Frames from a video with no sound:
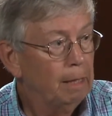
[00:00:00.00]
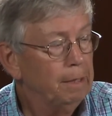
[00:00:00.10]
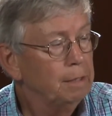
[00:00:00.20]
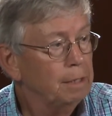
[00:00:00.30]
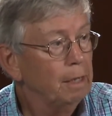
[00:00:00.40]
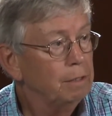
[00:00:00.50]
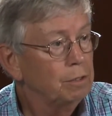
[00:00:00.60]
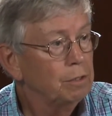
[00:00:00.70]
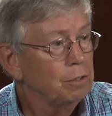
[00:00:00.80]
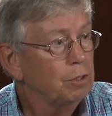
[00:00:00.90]
the
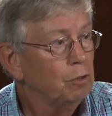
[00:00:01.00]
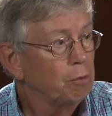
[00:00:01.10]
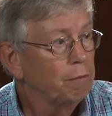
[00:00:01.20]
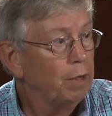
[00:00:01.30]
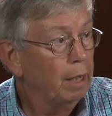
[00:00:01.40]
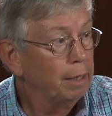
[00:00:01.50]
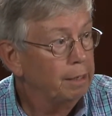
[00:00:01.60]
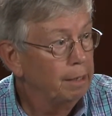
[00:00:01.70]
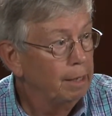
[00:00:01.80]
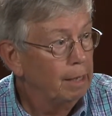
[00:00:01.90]
intelligence that you provide?
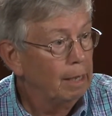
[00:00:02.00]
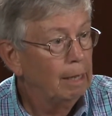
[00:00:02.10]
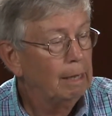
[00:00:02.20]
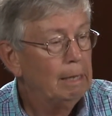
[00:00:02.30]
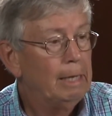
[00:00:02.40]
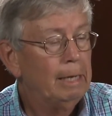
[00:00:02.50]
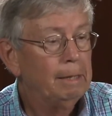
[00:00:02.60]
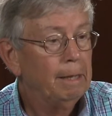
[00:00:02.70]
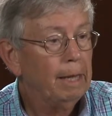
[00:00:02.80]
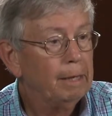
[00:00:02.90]

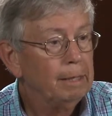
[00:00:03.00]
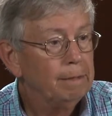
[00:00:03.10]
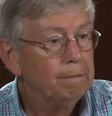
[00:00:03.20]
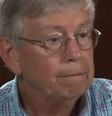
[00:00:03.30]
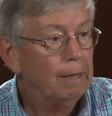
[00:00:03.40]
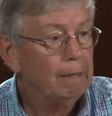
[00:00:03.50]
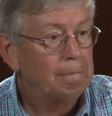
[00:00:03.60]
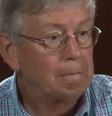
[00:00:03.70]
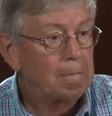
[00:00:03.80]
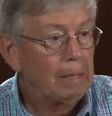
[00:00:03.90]
And that is
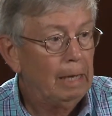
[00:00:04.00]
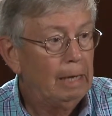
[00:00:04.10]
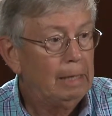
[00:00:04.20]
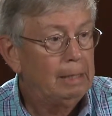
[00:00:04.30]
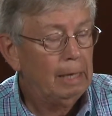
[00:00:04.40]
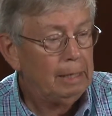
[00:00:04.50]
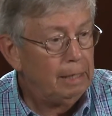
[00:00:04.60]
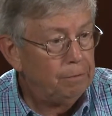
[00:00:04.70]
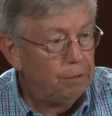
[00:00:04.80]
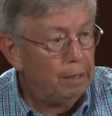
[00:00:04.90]
not
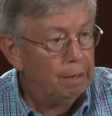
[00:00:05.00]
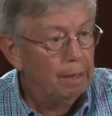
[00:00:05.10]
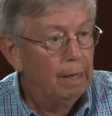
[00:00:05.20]
easy.